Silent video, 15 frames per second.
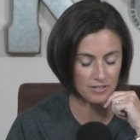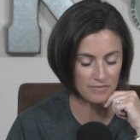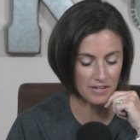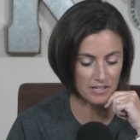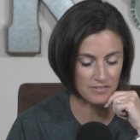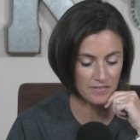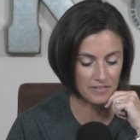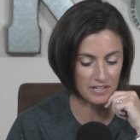
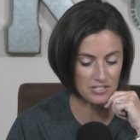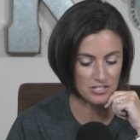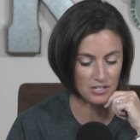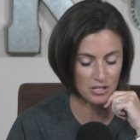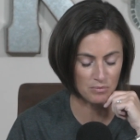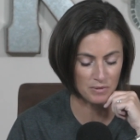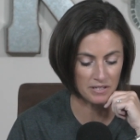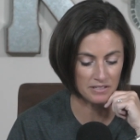Fox Foundation
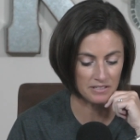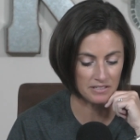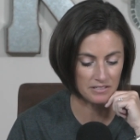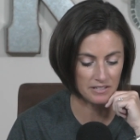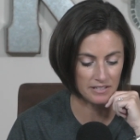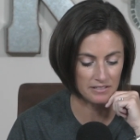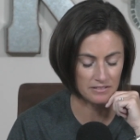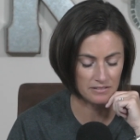come in and
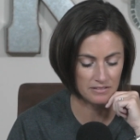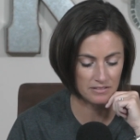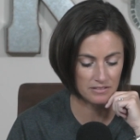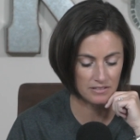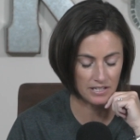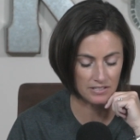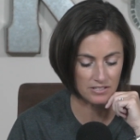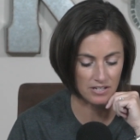and
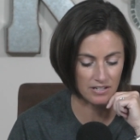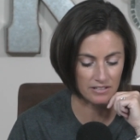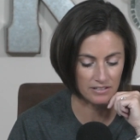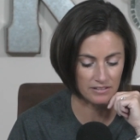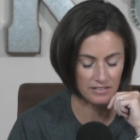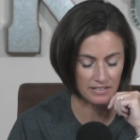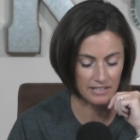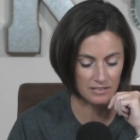and talk
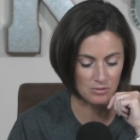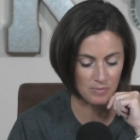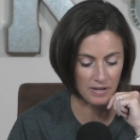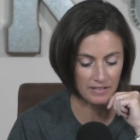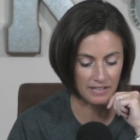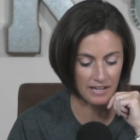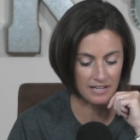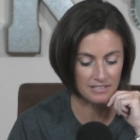on the next
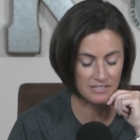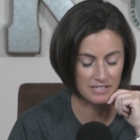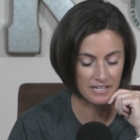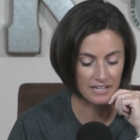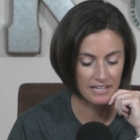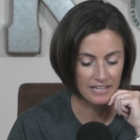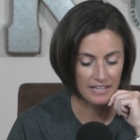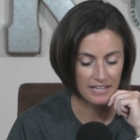podcast
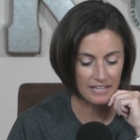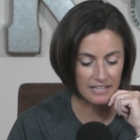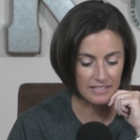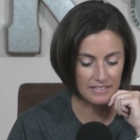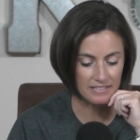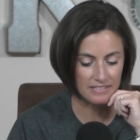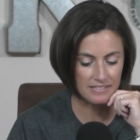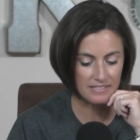
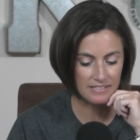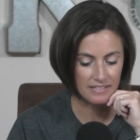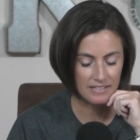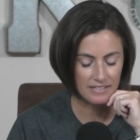is